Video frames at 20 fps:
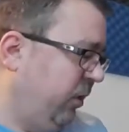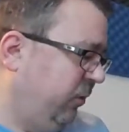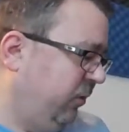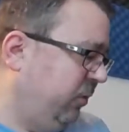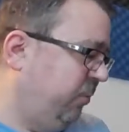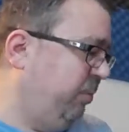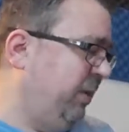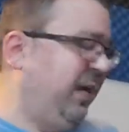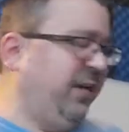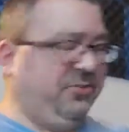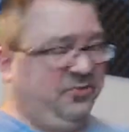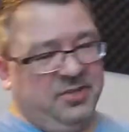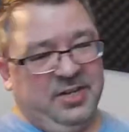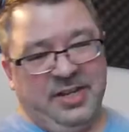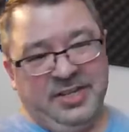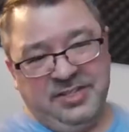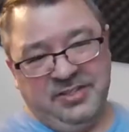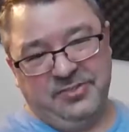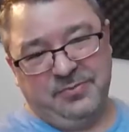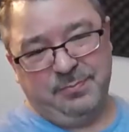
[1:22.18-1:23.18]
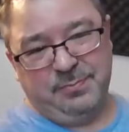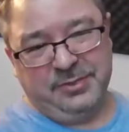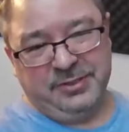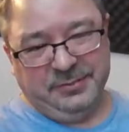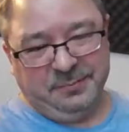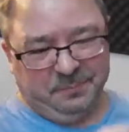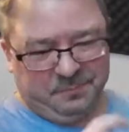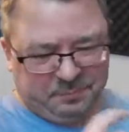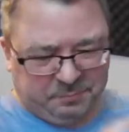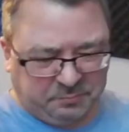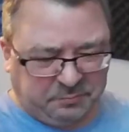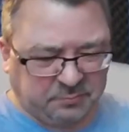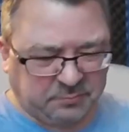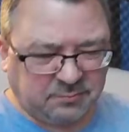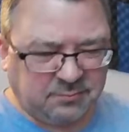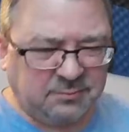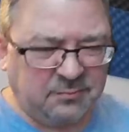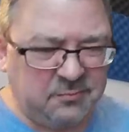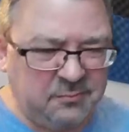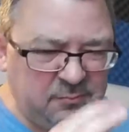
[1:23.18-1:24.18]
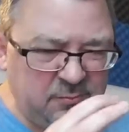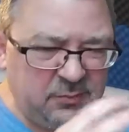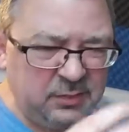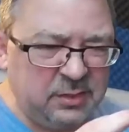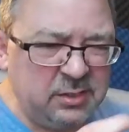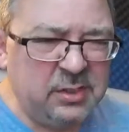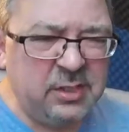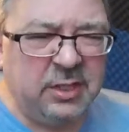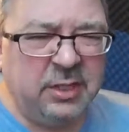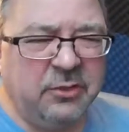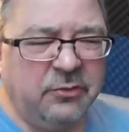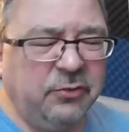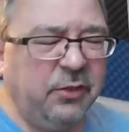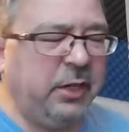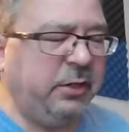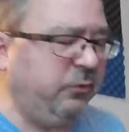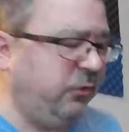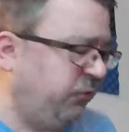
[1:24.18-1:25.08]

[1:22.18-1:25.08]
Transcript: The bag's nice, but slightly